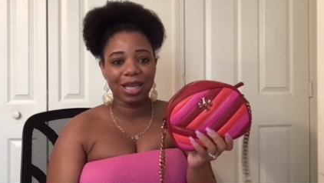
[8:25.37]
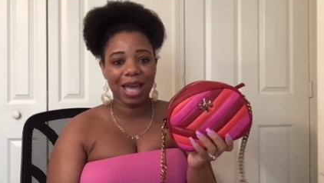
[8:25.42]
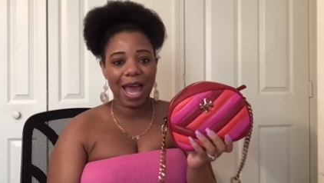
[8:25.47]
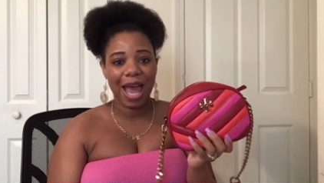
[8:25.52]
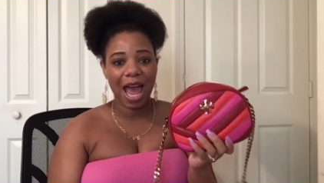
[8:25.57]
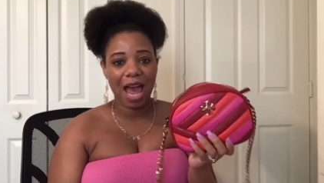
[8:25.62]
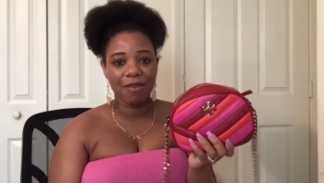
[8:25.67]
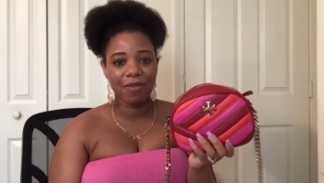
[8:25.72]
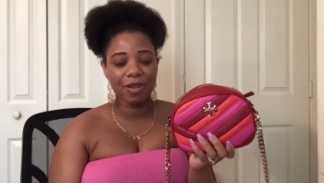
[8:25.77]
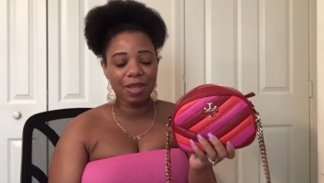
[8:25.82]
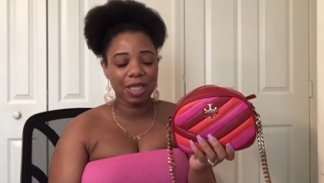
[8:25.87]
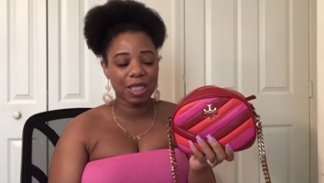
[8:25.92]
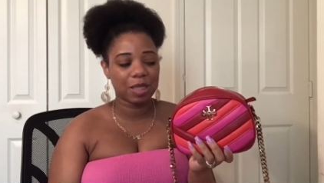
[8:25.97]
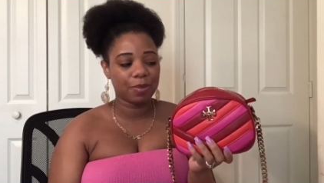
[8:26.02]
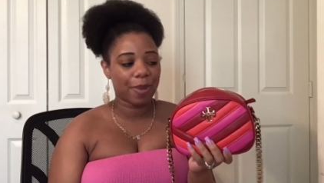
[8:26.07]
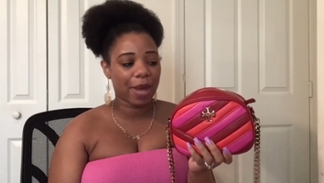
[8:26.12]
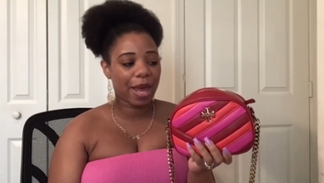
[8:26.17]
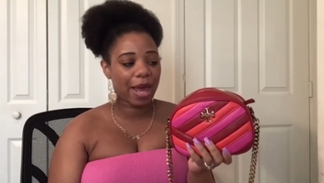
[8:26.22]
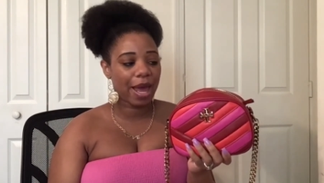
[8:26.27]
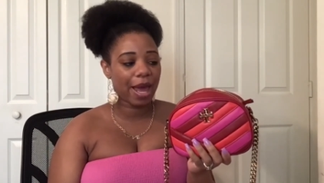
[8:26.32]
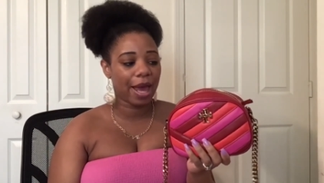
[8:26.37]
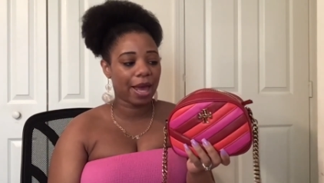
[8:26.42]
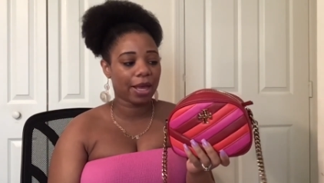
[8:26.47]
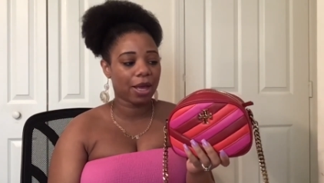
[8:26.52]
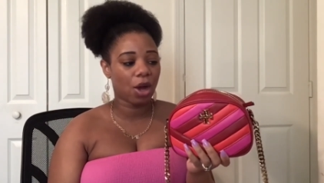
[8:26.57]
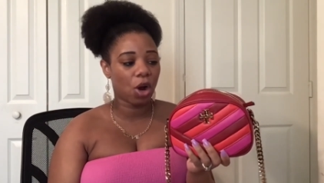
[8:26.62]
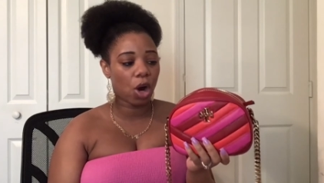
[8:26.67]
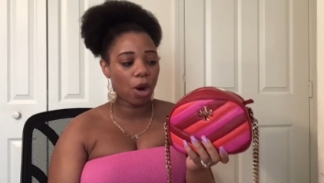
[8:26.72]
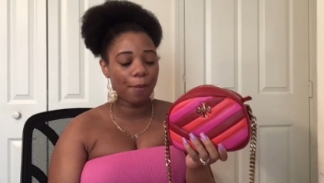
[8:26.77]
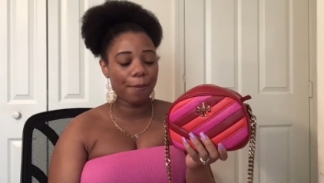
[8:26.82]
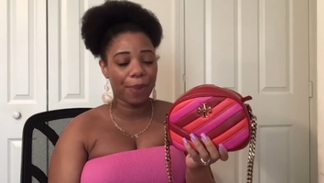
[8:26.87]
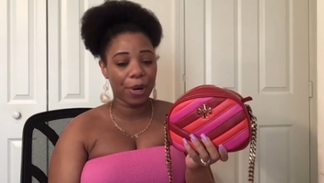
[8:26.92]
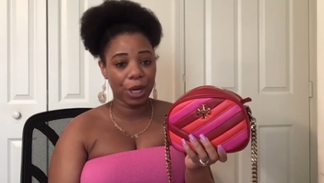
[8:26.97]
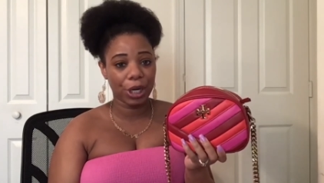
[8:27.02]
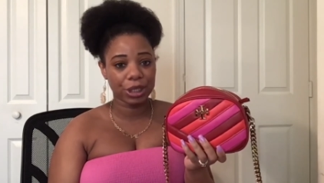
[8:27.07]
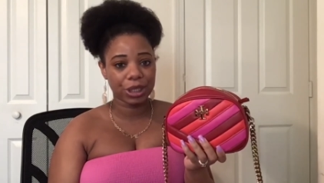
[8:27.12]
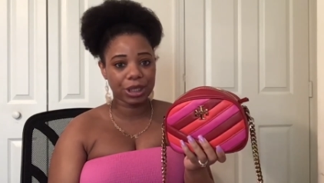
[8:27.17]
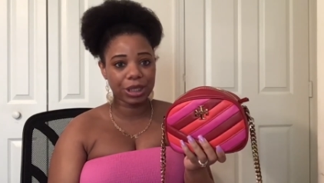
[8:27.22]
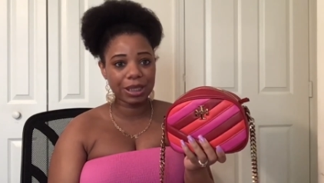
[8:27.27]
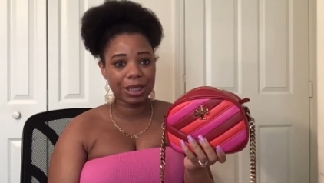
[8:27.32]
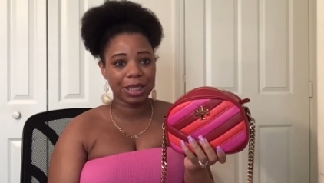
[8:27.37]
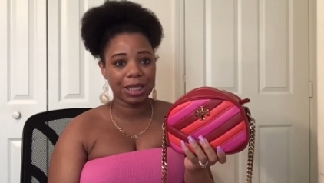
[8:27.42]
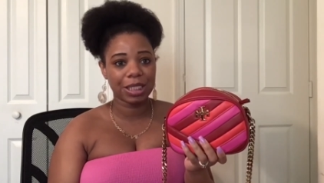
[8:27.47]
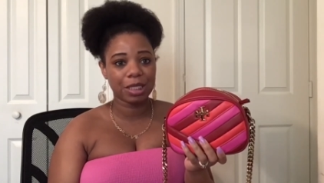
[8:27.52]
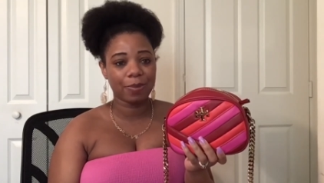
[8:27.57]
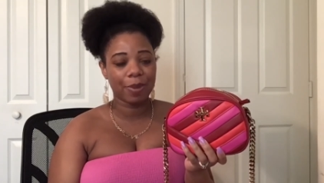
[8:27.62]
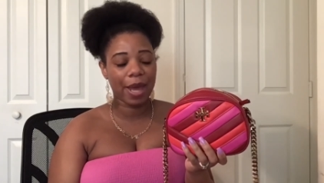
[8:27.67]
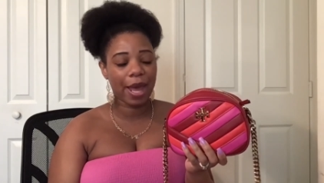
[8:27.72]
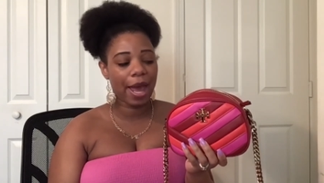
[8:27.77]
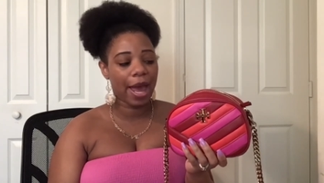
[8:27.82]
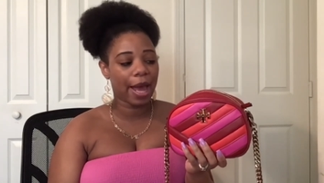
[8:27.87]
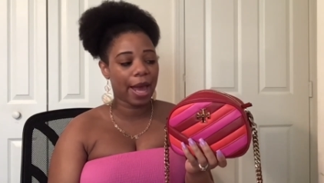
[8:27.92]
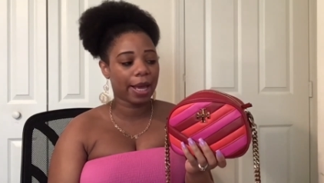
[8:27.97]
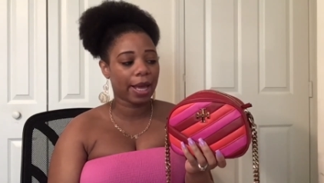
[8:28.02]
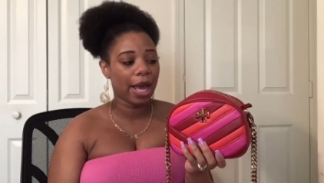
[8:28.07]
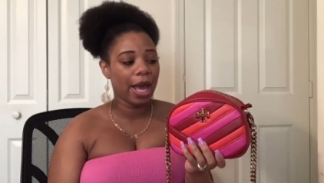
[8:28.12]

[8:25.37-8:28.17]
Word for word: having this bag or purchasing this bag